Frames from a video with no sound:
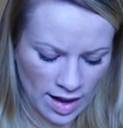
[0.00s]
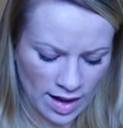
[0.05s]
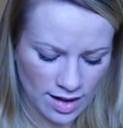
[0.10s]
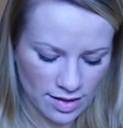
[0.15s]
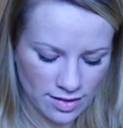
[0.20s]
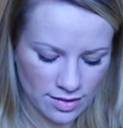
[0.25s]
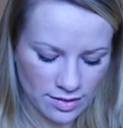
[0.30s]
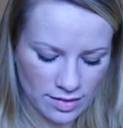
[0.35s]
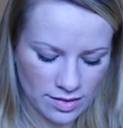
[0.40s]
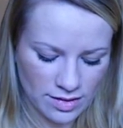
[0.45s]

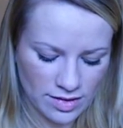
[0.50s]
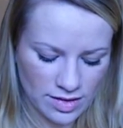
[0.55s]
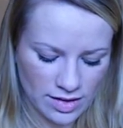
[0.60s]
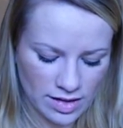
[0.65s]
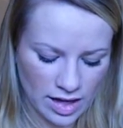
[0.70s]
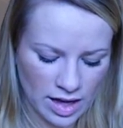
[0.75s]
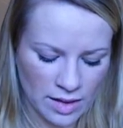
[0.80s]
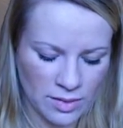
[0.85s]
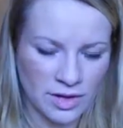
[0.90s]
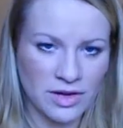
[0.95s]
Wow.
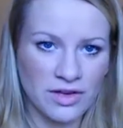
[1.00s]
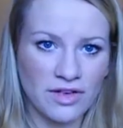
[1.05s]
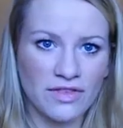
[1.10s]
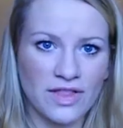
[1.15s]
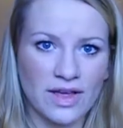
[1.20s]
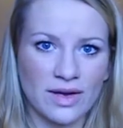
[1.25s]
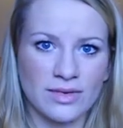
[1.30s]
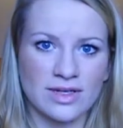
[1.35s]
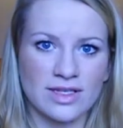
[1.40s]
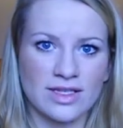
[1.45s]
I
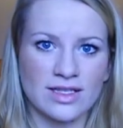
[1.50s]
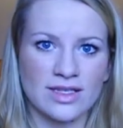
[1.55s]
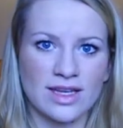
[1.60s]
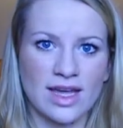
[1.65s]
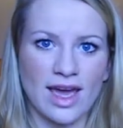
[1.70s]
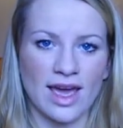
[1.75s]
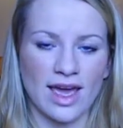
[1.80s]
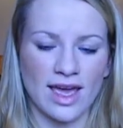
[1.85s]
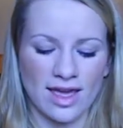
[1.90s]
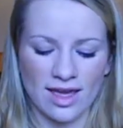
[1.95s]
wonder if that would
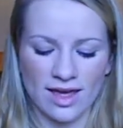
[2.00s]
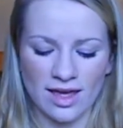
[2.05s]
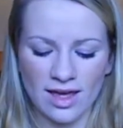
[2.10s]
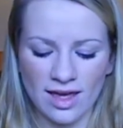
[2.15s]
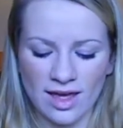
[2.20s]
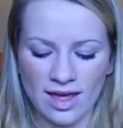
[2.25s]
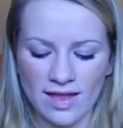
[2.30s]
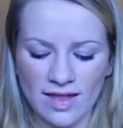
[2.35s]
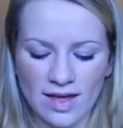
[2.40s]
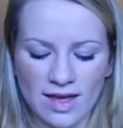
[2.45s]

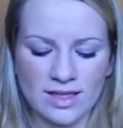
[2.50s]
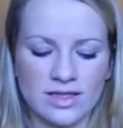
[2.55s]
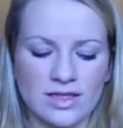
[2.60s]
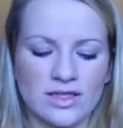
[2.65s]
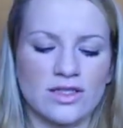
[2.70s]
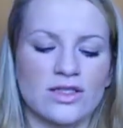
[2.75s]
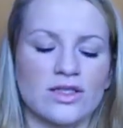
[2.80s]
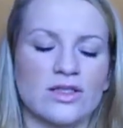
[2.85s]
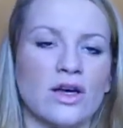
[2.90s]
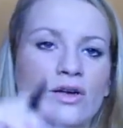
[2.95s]
stay.
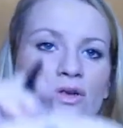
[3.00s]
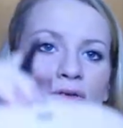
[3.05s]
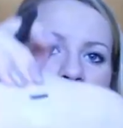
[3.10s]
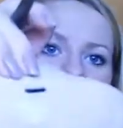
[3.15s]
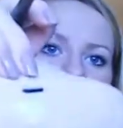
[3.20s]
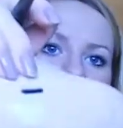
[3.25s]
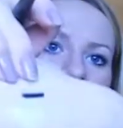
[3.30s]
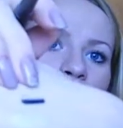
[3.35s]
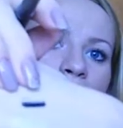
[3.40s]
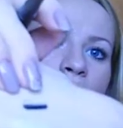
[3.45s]
That's
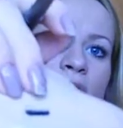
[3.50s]
so